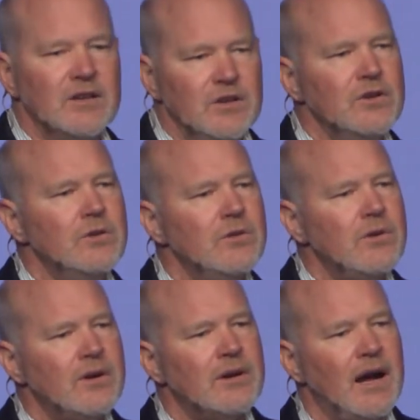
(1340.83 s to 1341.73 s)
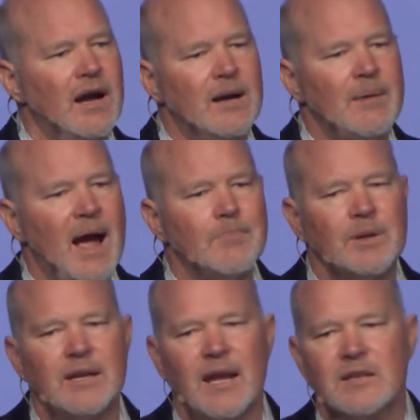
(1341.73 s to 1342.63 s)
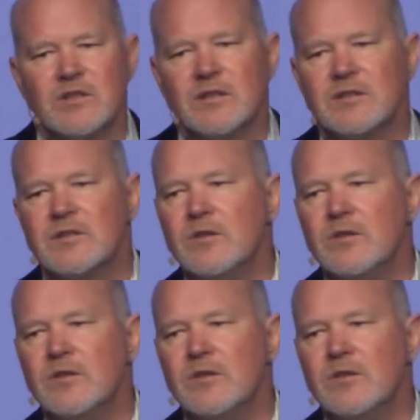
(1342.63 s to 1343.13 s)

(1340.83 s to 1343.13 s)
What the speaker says: new applications,